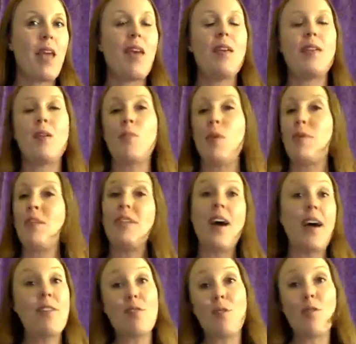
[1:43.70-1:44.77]
Now, maybe
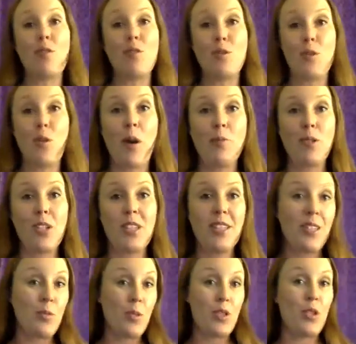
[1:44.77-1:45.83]
neither of those 2 options
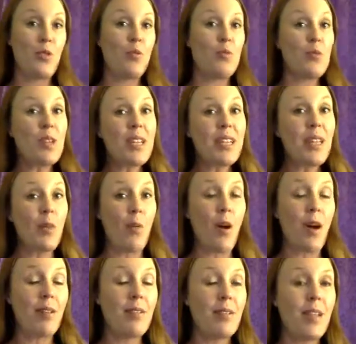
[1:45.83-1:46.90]
is what you'd really
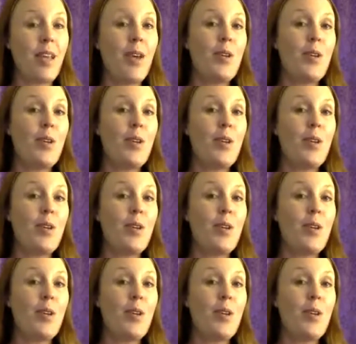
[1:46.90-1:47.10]
want.